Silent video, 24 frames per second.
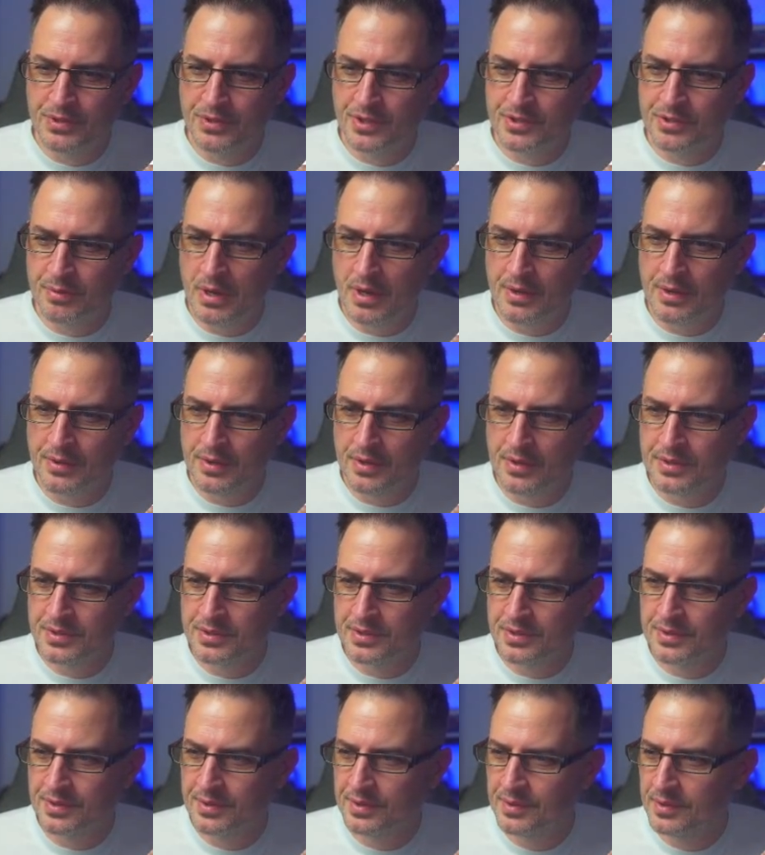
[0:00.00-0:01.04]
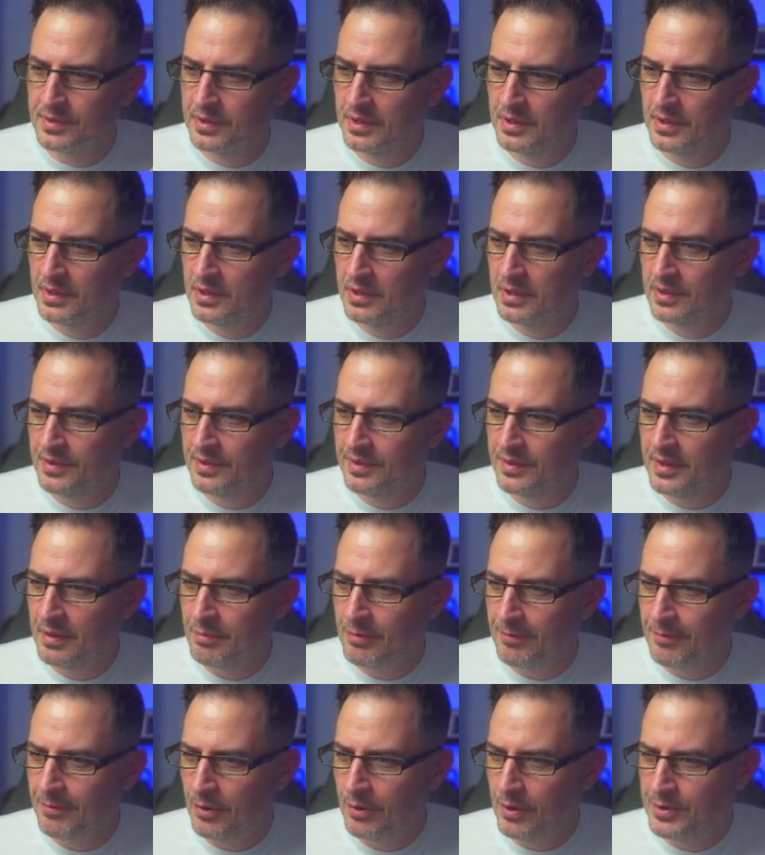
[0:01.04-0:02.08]
around this. The
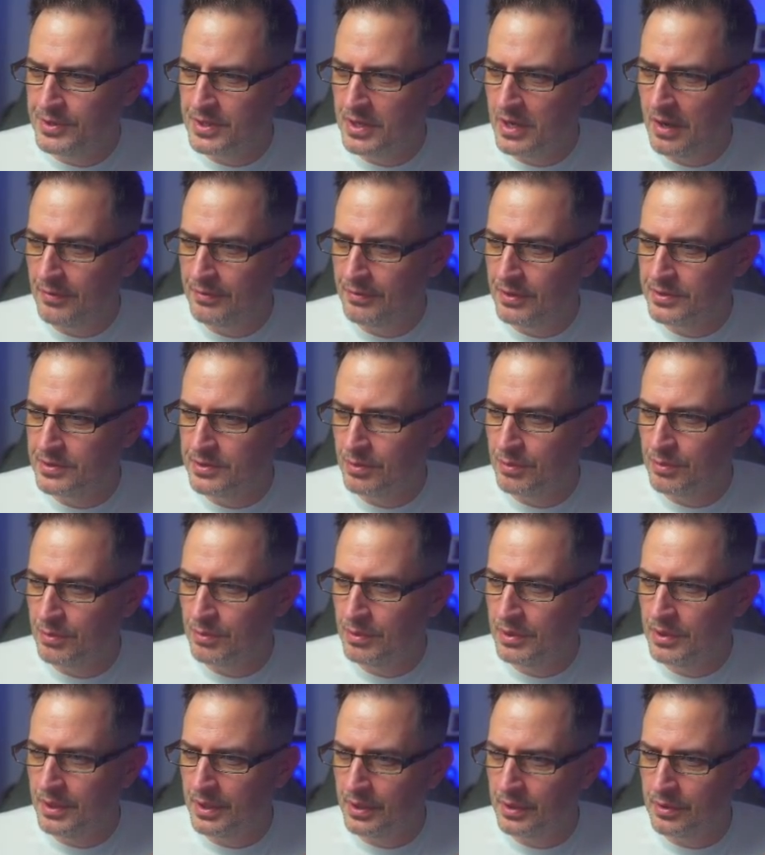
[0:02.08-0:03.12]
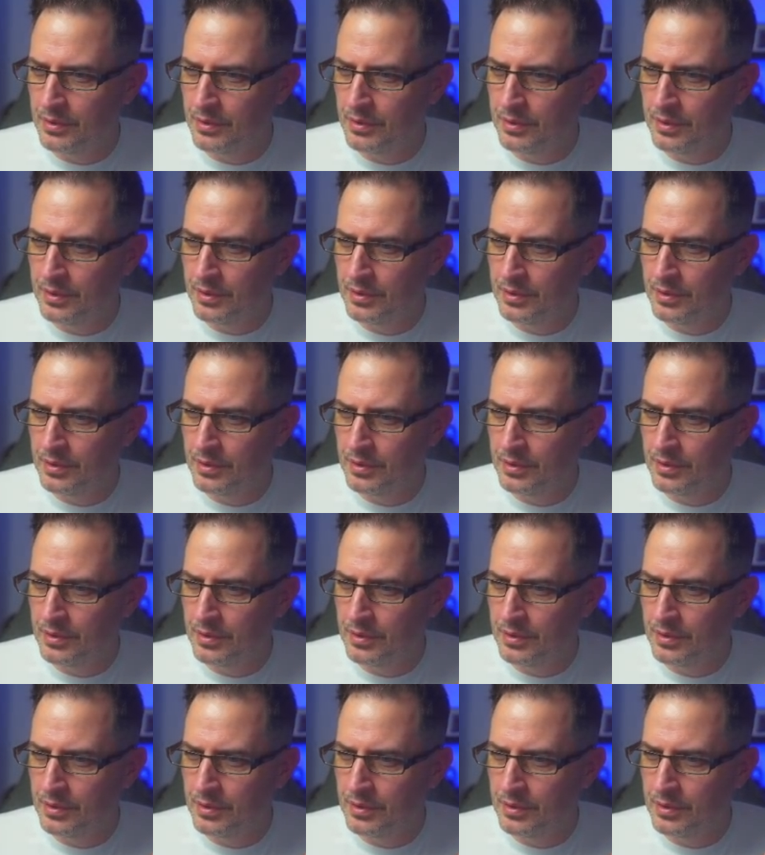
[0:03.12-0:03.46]
befores and afters are really good.